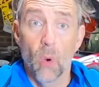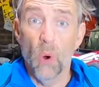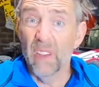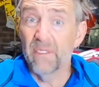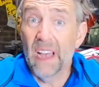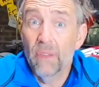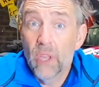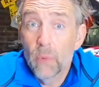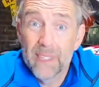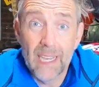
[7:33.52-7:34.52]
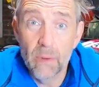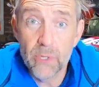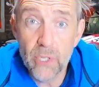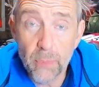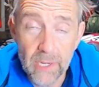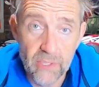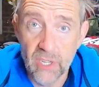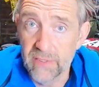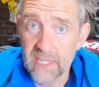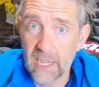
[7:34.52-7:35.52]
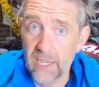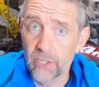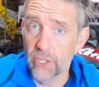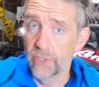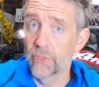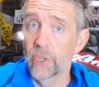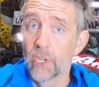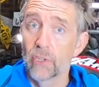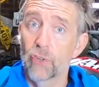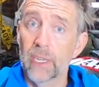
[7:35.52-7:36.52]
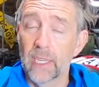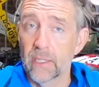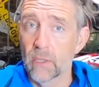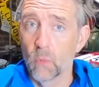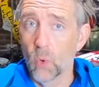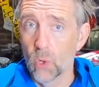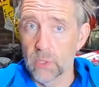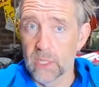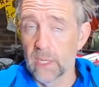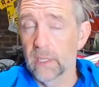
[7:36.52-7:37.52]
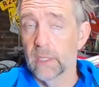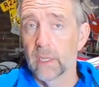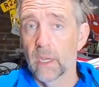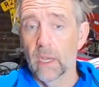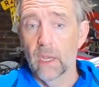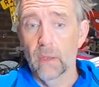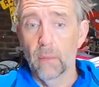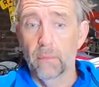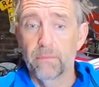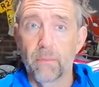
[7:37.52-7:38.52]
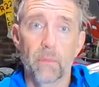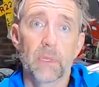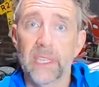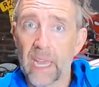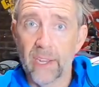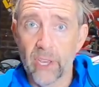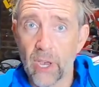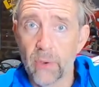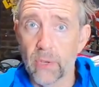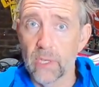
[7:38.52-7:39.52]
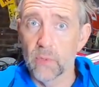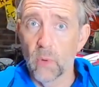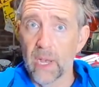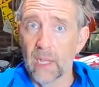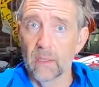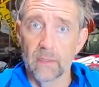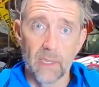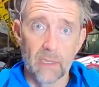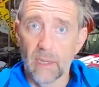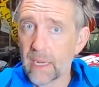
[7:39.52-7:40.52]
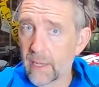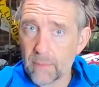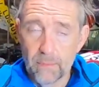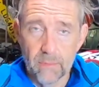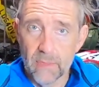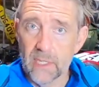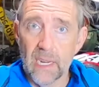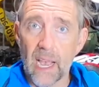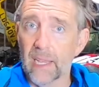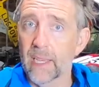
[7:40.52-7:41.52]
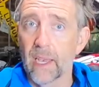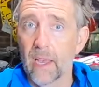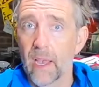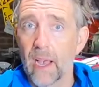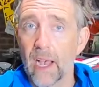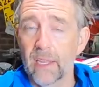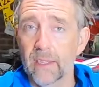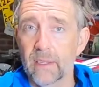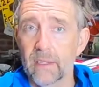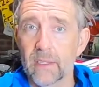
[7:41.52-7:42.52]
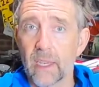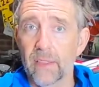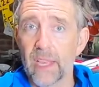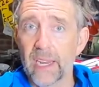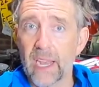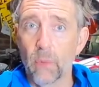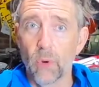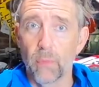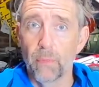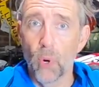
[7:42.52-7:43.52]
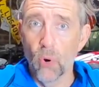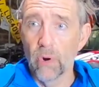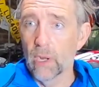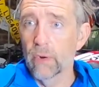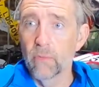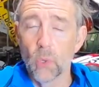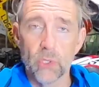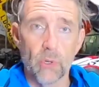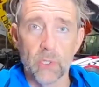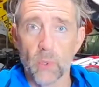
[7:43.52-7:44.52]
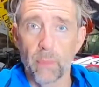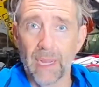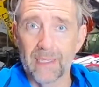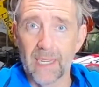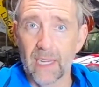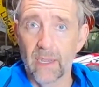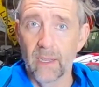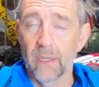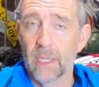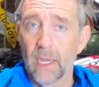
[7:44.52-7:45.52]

What I found though was that I was stopping at service stations, drinking some water, can of Coke as well, and a snack, and then I would pour a load of water onto a bandana